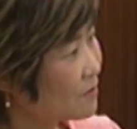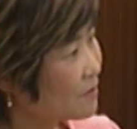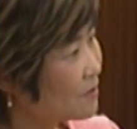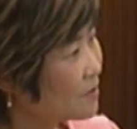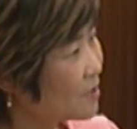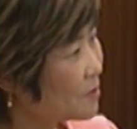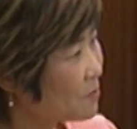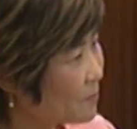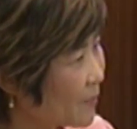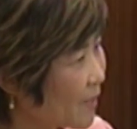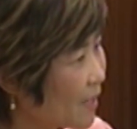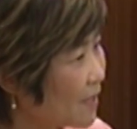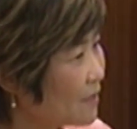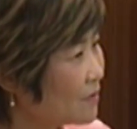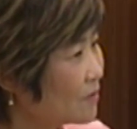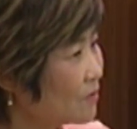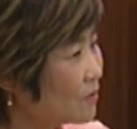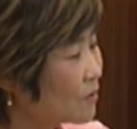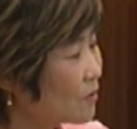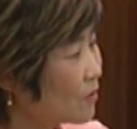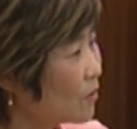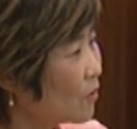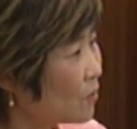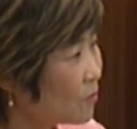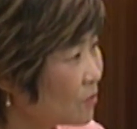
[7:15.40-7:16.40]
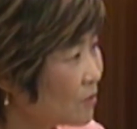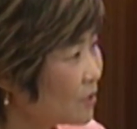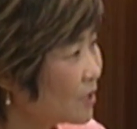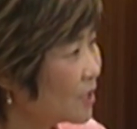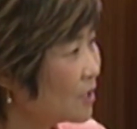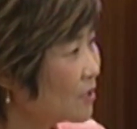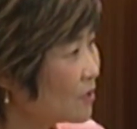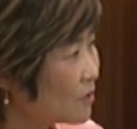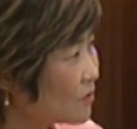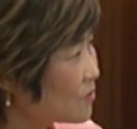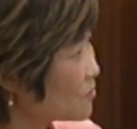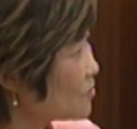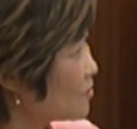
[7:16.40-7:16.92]
depend only
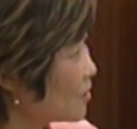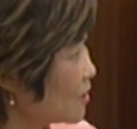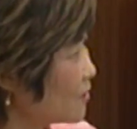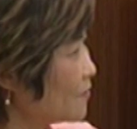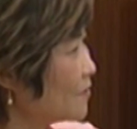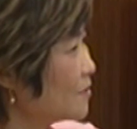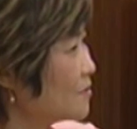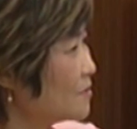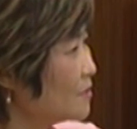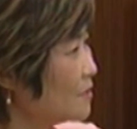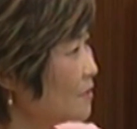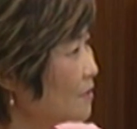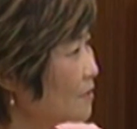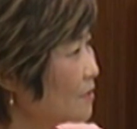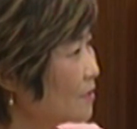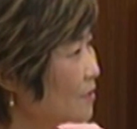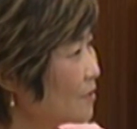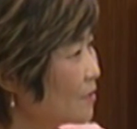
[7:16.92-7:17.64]
on charity.